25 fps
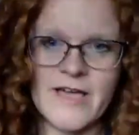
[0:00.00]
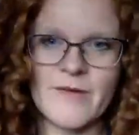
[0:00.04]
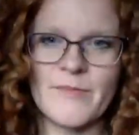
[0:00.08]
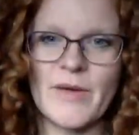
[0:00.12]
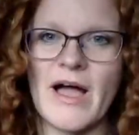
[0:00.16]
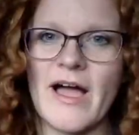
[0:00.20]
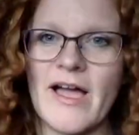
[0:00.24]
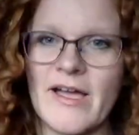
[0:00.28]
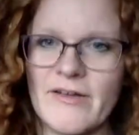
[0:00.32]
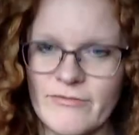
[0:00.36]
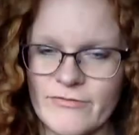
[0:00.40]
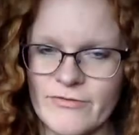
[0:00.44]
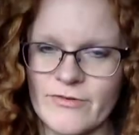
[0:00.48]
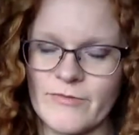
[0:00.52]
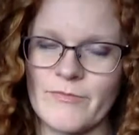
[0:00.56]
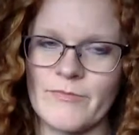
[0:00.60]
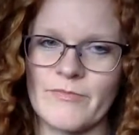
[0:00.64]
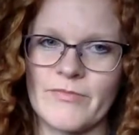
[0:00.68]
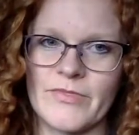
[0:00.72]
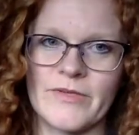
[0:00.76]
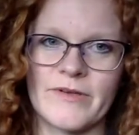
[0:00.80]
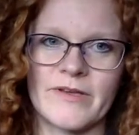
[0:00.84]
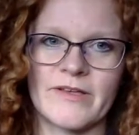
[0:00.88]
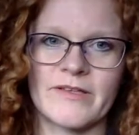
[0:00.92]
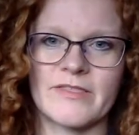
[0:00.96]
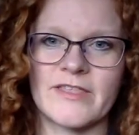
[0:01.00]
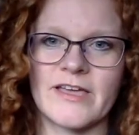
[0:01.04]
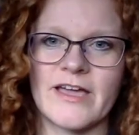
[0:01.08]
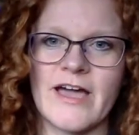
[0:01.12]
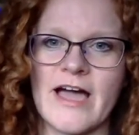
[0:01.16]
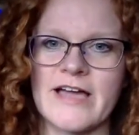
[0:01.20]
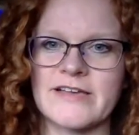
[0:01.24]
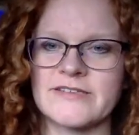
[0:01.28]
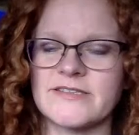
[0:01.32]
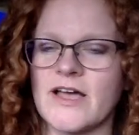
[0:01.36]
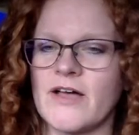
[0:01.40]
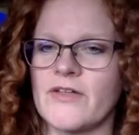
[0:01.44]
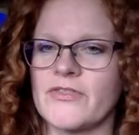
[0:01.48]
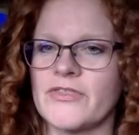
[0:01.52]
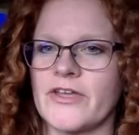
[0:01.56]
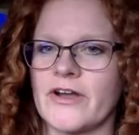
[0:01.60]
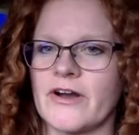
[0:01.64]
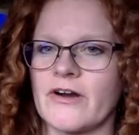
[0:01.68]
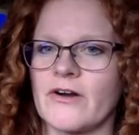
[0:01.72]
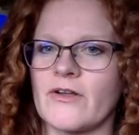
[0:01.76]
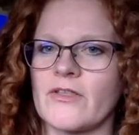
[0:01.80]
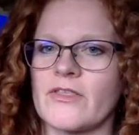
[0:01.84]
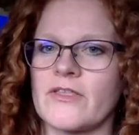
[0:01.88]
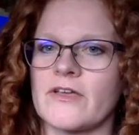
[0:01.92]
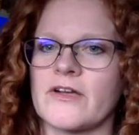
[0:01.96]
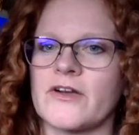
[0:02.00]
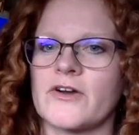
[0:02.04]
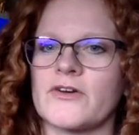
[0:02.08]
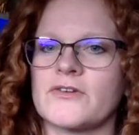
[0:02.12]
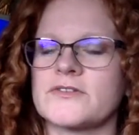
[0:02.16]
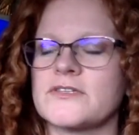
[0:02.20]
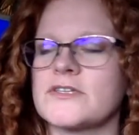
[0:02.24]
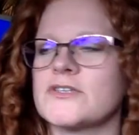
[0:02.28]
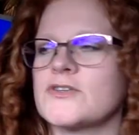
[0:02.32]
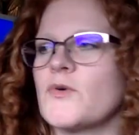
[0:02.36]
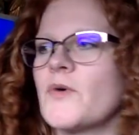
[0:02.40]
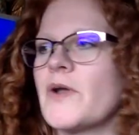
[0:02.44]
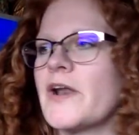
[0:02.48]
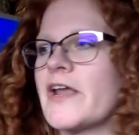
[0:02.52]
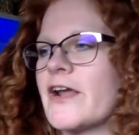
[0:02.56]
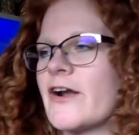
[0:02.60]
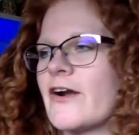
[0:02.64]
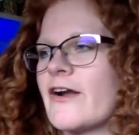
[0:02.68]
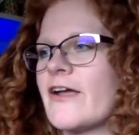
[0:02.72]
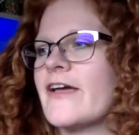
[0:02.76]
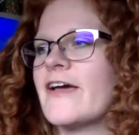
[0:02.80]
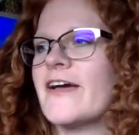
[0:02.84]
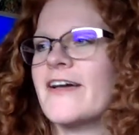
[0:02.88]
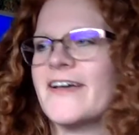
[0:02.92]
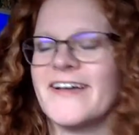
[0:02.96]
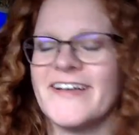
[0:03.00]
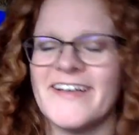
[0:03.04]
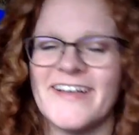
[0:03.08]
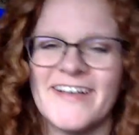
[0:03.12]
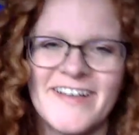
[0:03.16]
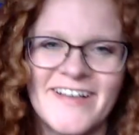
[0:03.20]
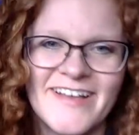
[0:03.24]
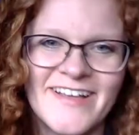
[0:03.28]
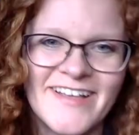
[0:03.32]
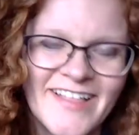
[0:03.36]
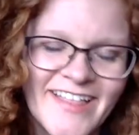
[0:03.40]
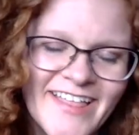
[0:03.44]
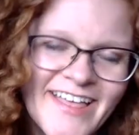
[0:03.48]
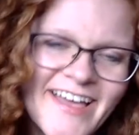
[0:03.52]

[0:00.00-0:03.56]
M I from the, the guys out there, or the girls that don't want to hear it.